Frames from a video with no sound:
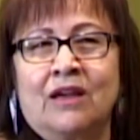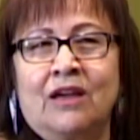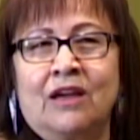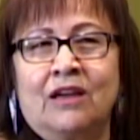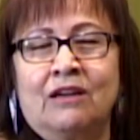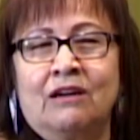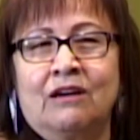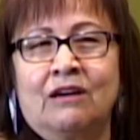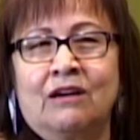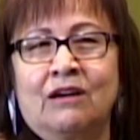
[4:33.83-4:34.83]

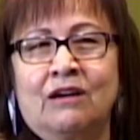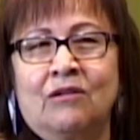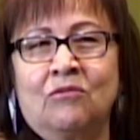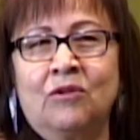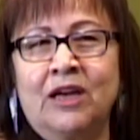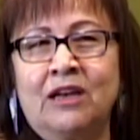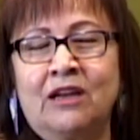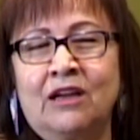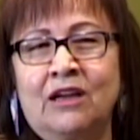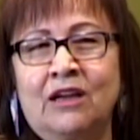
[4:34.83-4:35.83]
And
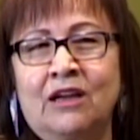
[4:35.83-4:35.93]
when